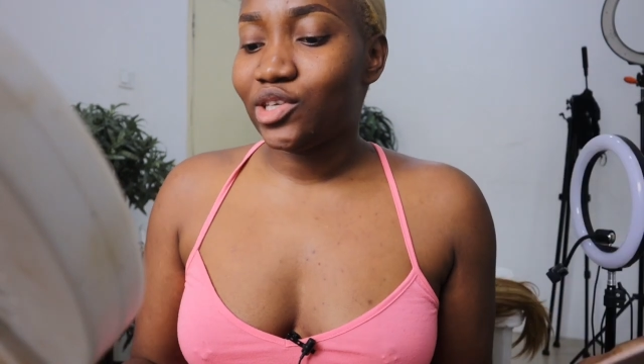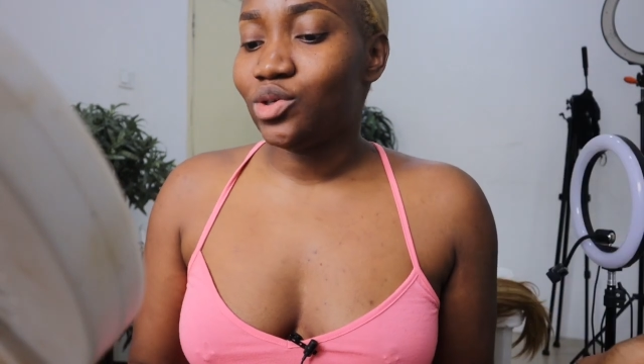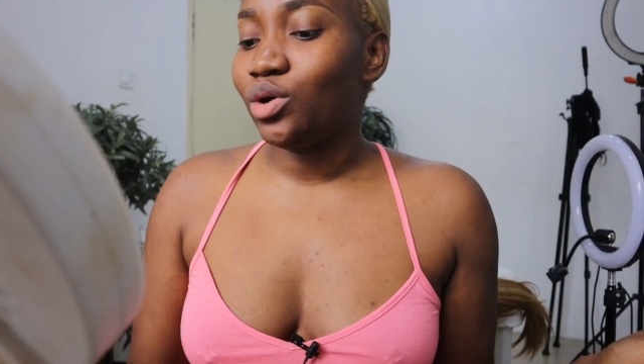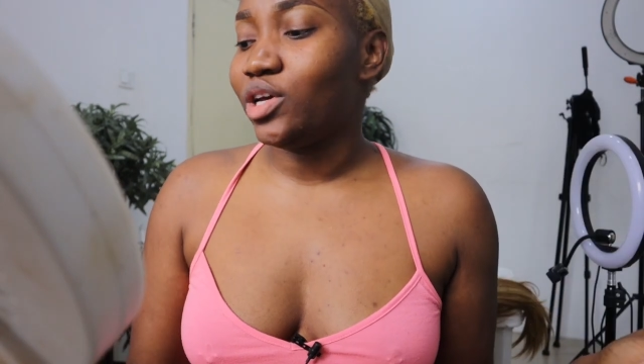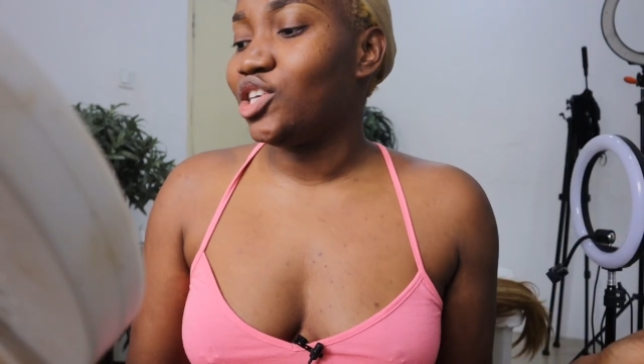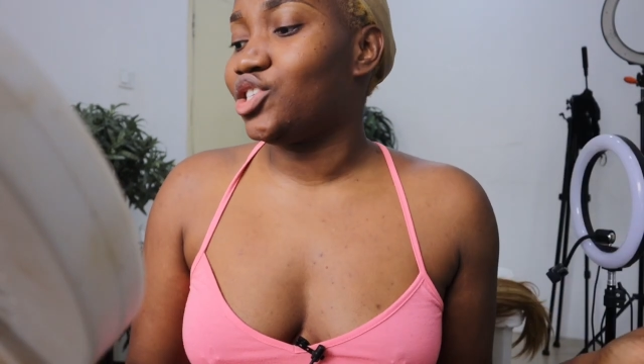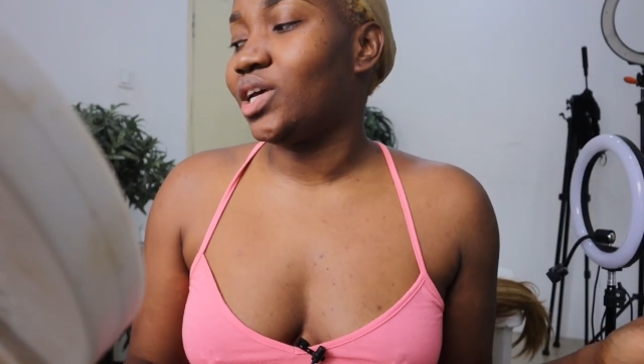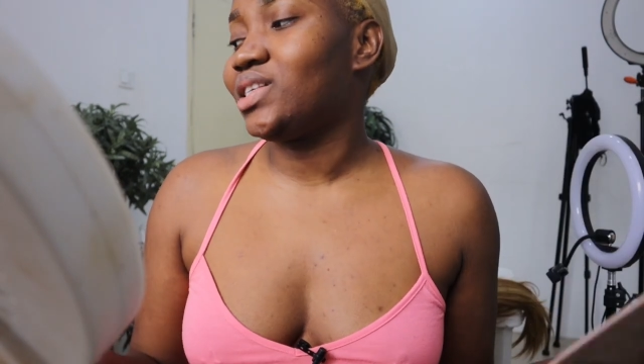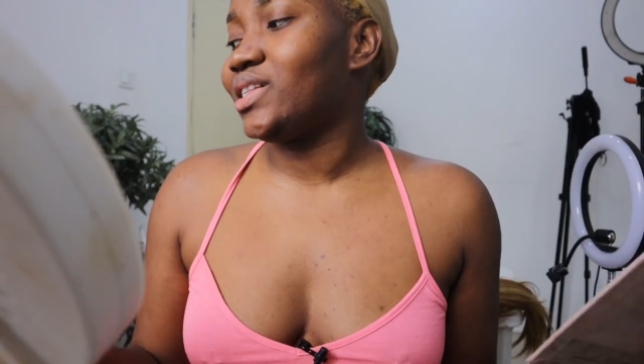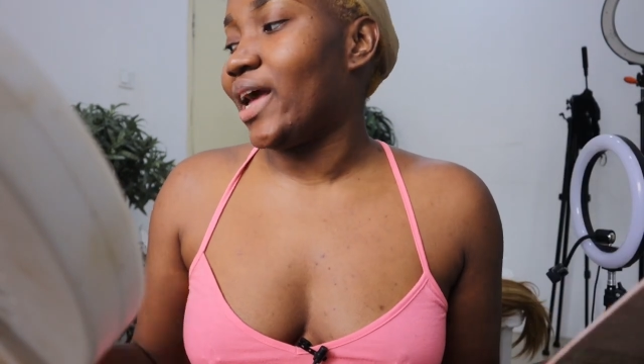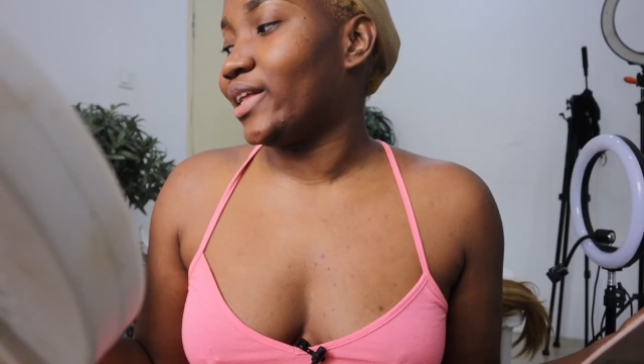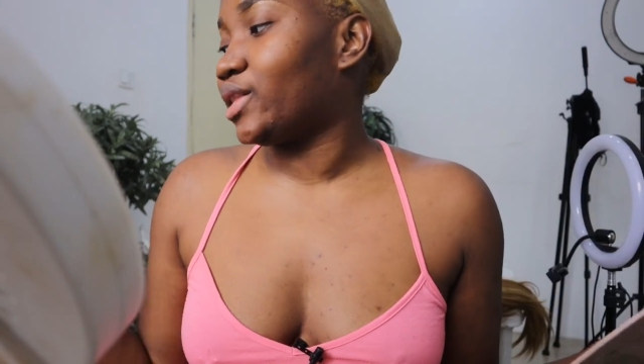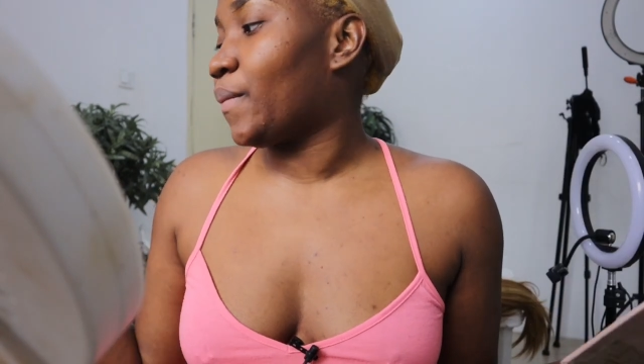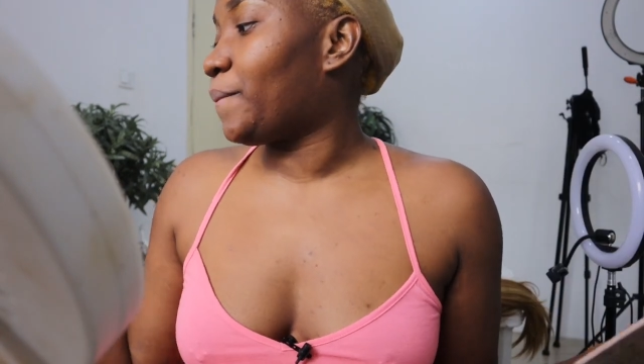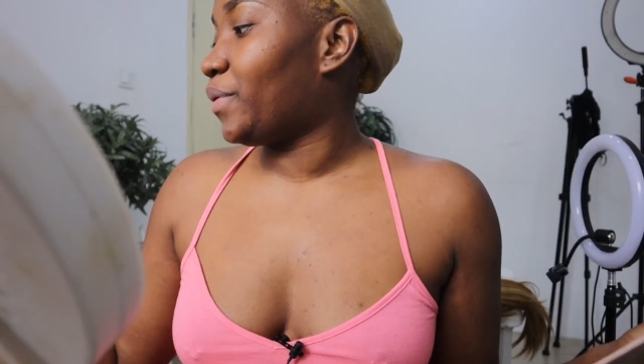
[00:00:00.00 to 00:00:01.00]
So it's just
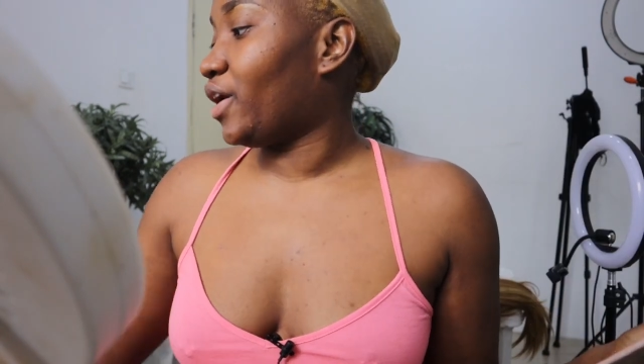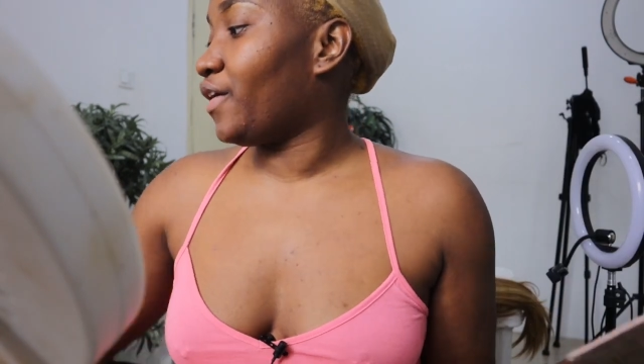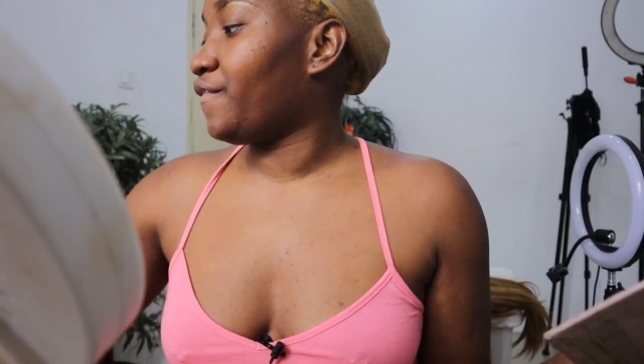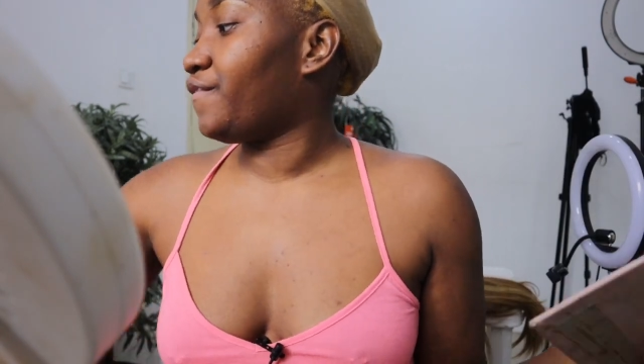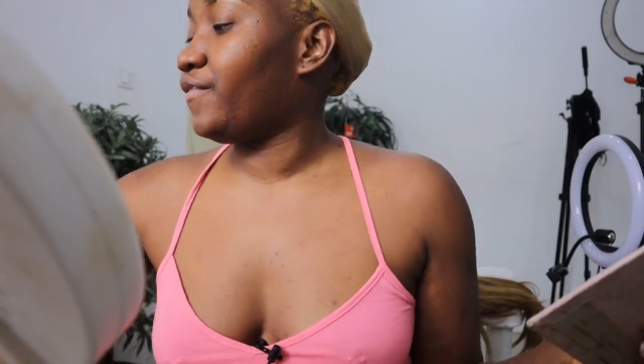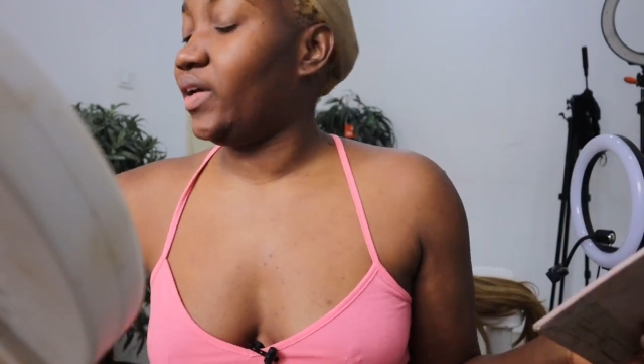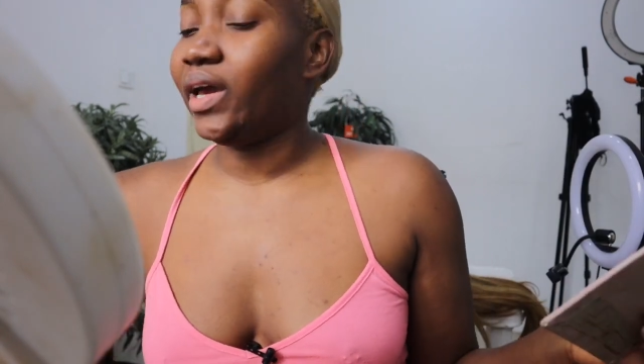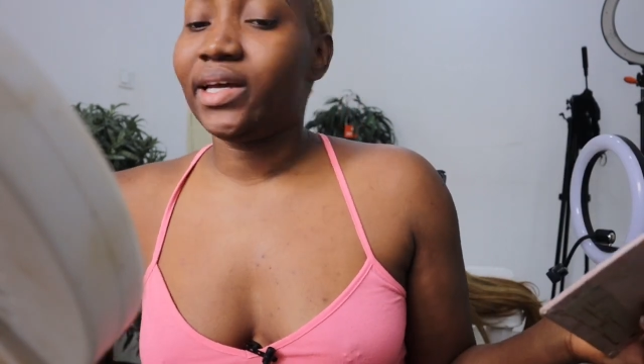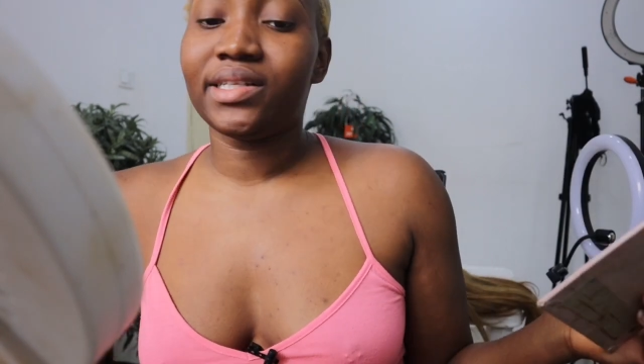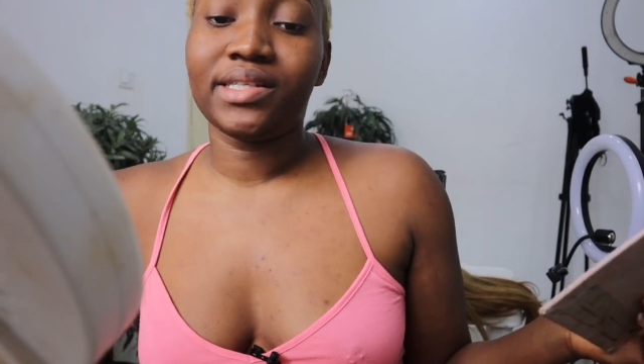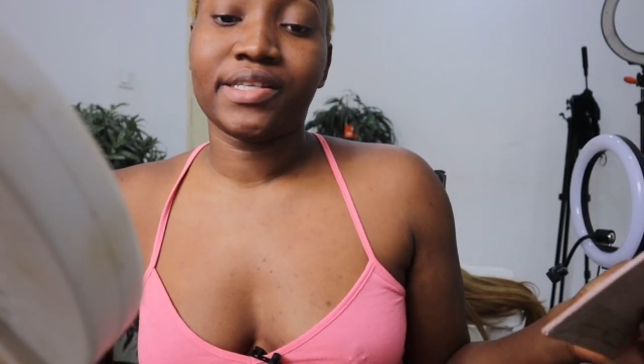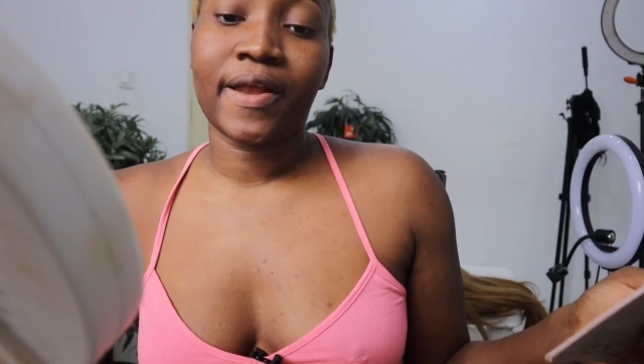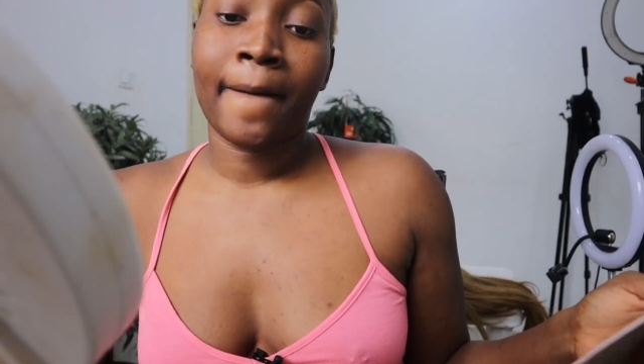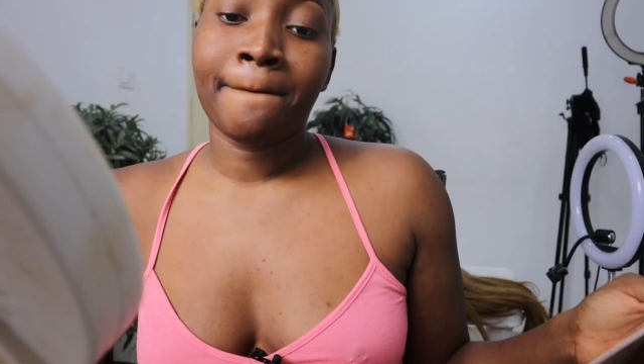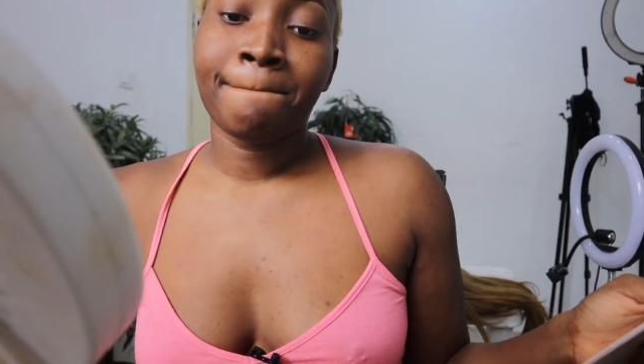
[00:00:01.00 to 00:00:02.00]
like the perfect,